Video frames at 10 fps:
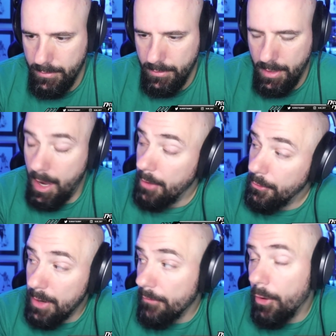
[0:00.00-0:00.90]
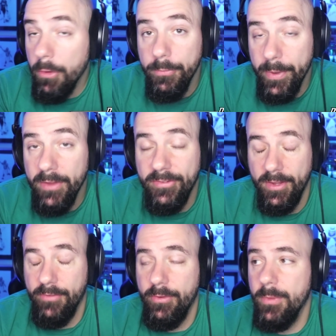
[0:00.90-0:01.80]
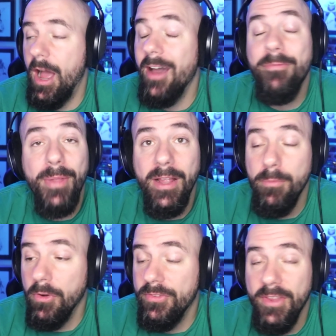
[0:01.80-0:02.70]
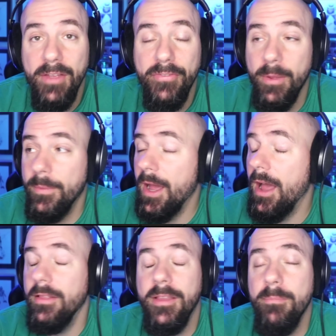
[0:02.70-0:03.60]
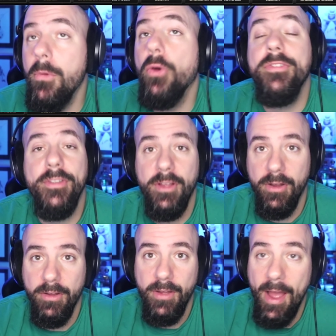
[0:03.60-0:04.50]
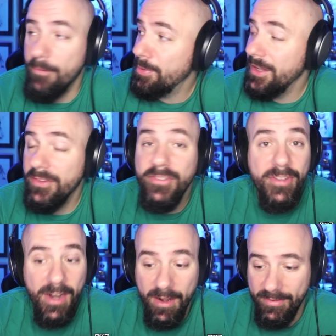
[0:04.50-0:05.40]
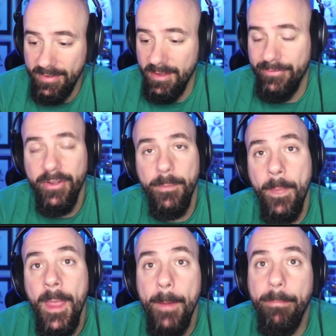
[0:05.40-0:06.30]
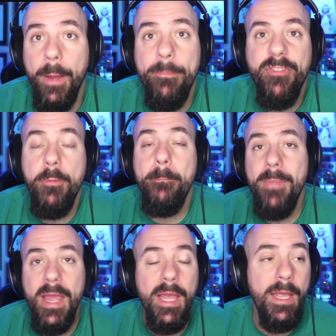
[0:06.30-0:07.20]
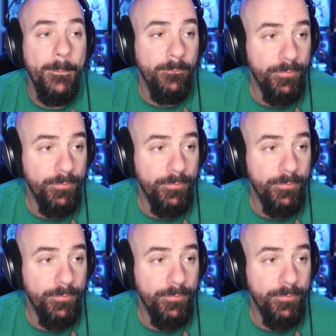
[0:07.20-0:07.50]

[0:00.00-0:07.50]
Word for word: I, dude, I've always been a CFM I've played more CFM guy than most of y'all. I played the shit out of CFM. But for me,